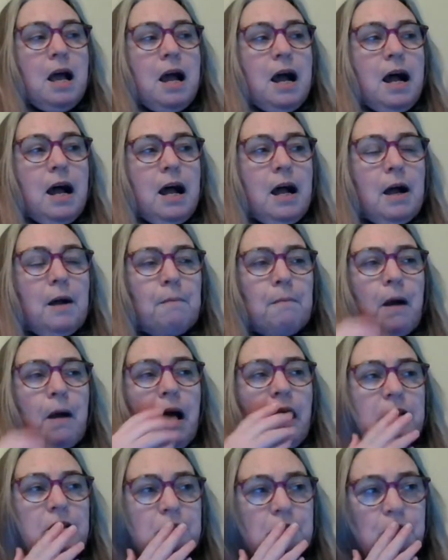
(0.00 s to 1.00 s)

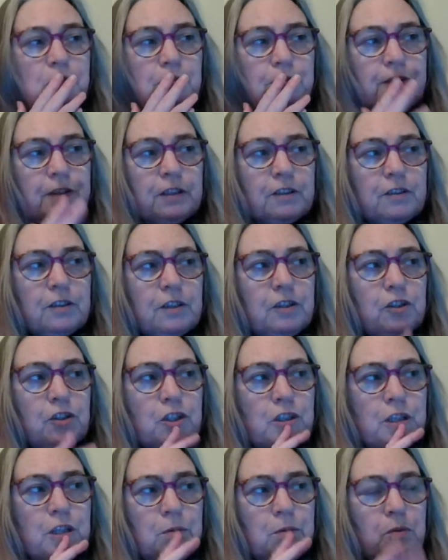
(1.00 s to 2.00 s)
I do feel that
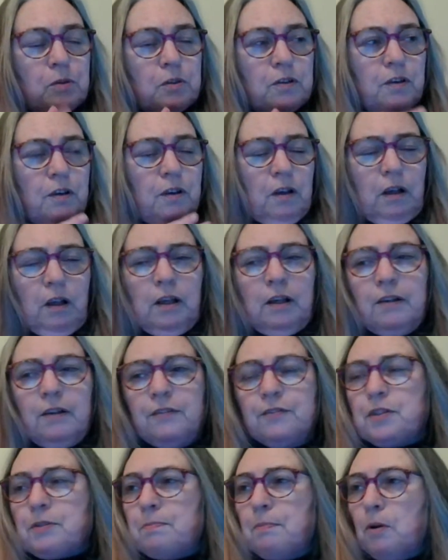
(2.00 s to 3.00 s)
she would have
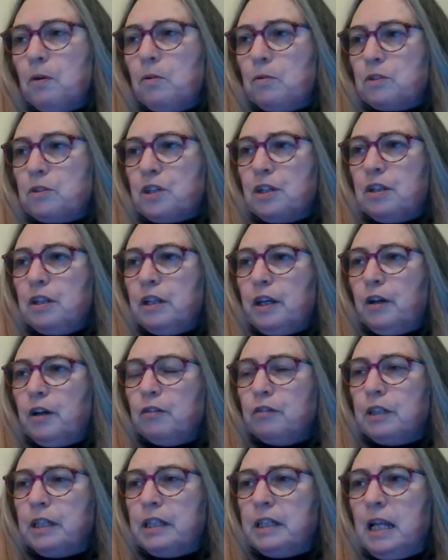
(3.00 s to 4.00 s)
smoked early
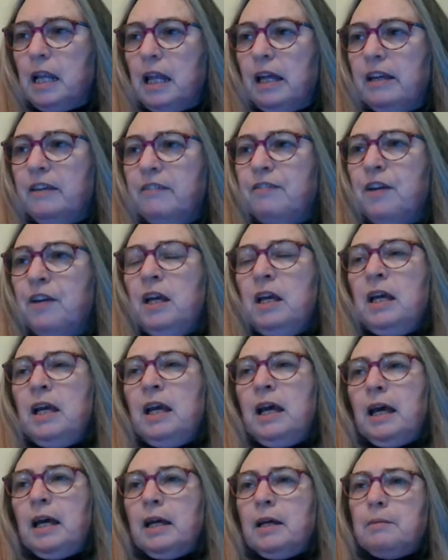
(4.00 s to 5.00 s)
on in life,
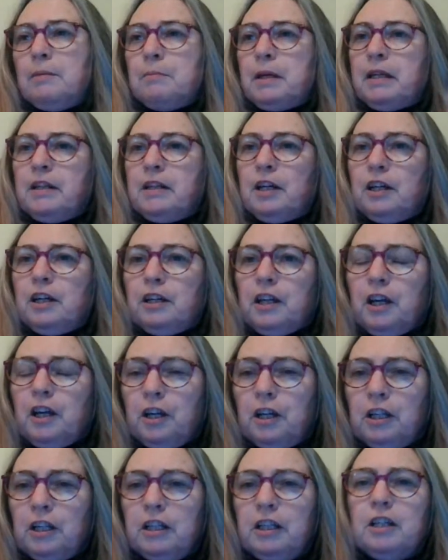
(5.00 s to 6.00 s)
in her
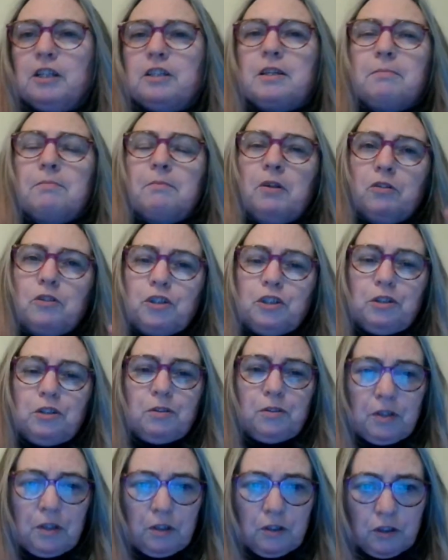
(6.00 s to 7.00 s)
early years. I'm not sure
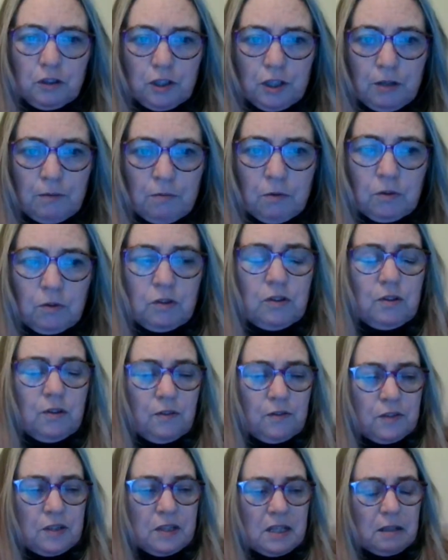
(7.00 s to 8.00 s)
that she would
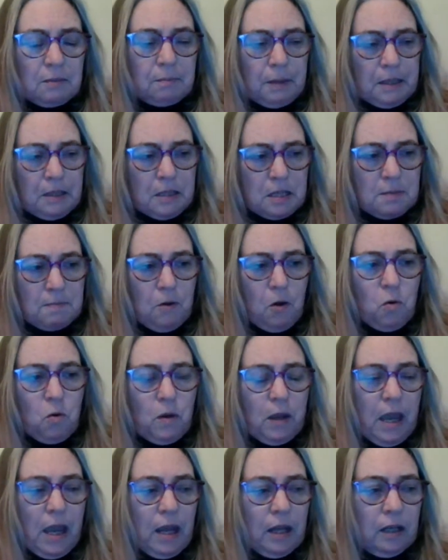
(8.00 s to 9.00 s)
have still been
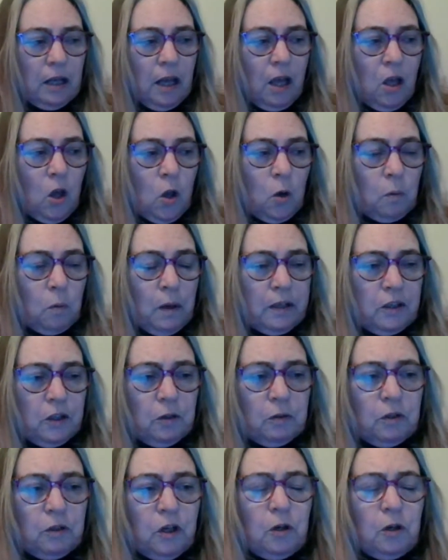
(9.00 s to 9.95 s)
smoking when you